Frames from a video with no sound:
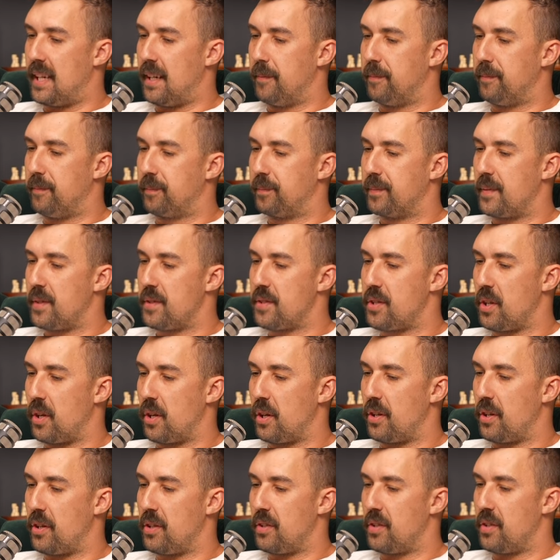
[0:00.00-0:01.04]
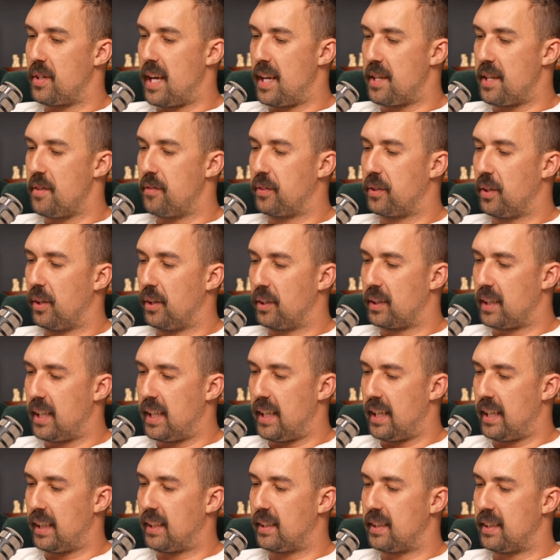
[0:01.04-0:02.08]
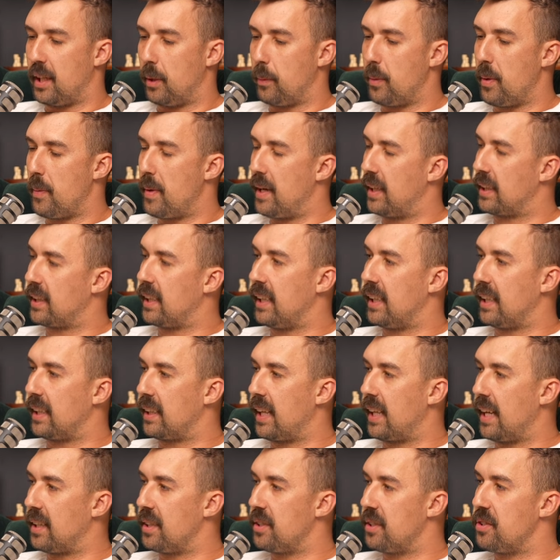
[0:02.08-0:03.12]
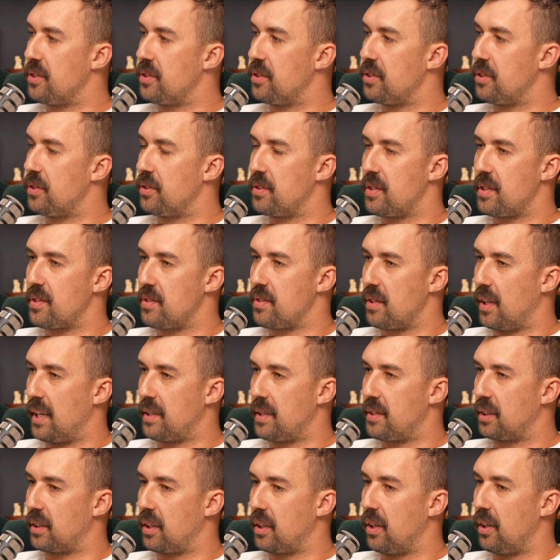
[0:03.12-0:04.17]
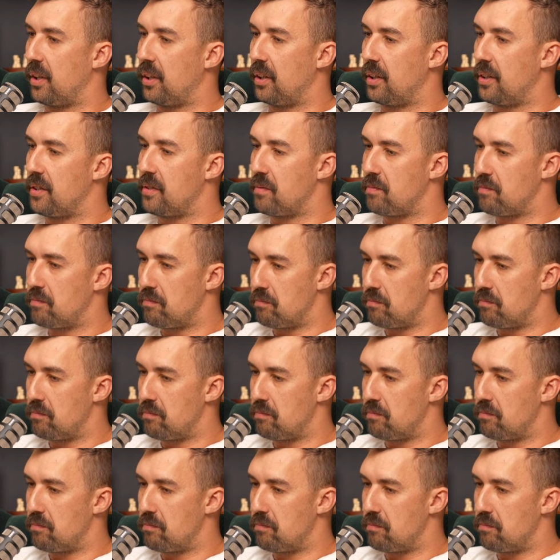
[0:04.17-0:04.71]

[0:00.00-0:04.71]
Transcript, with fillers: um, so now you've got Kick. Tell me about Kick. How did you decide to go?